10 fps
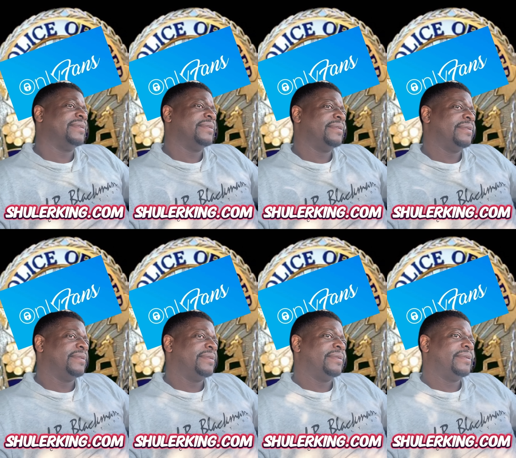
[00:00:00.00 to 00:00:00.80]

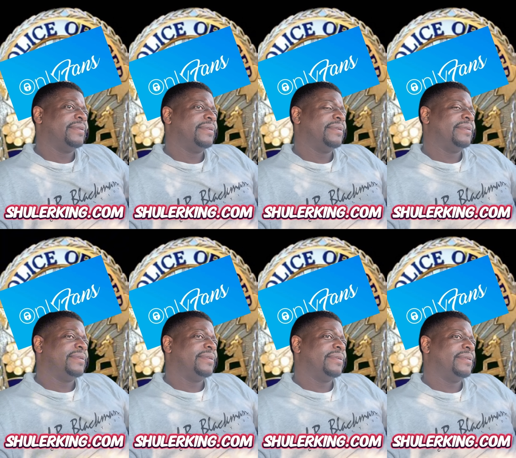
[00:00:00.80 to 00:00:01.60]

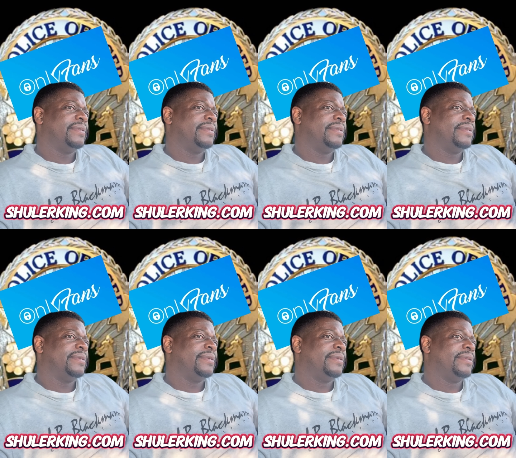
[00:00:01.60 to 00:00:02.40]

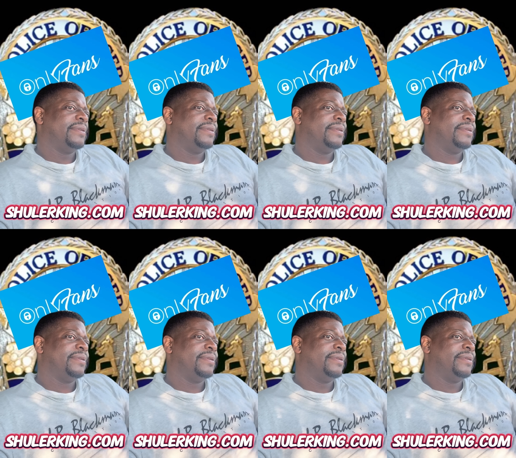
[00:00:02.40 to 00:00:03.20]

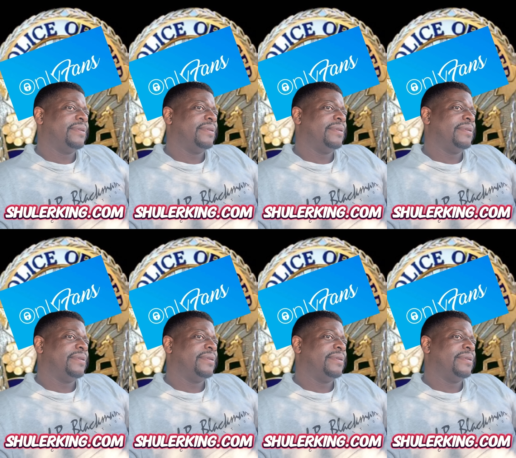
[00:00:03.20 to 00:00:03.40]
(silence)